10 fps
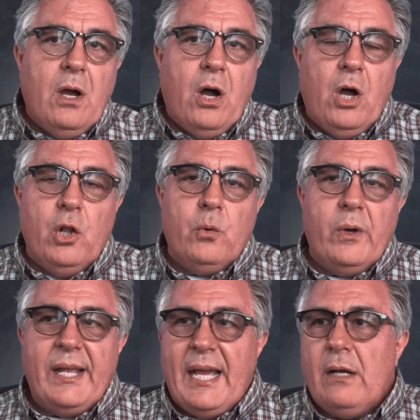all the
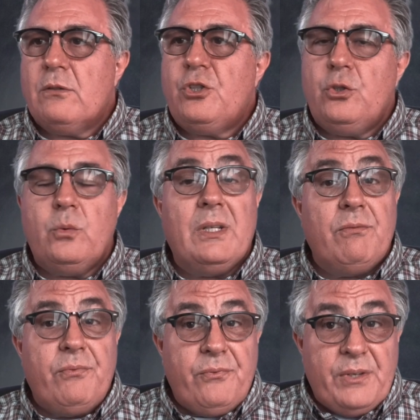way out to
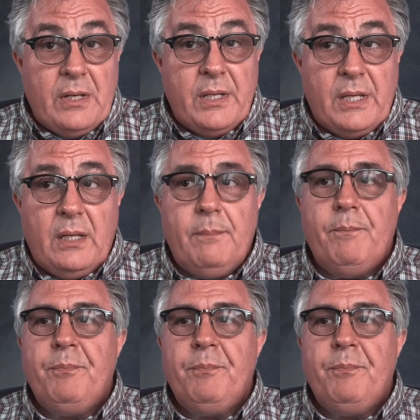infinity.